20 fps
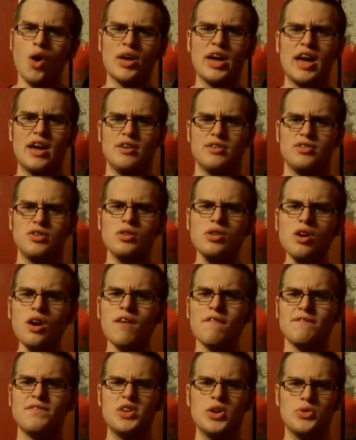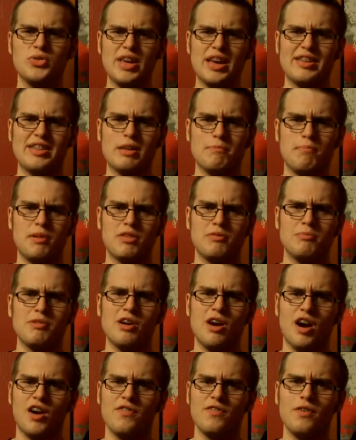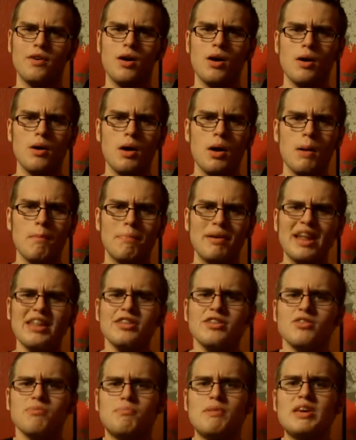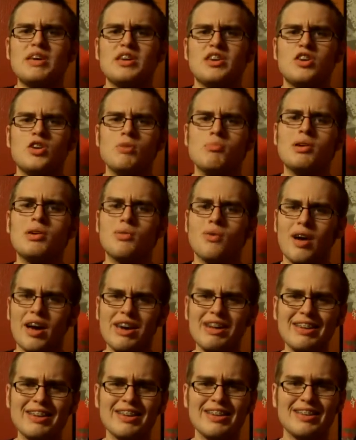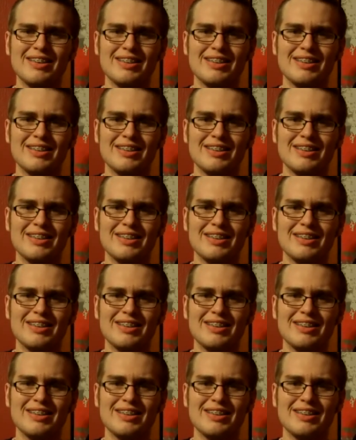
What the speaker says: Okay, so there are a few things that piss me off. But that's being human, right?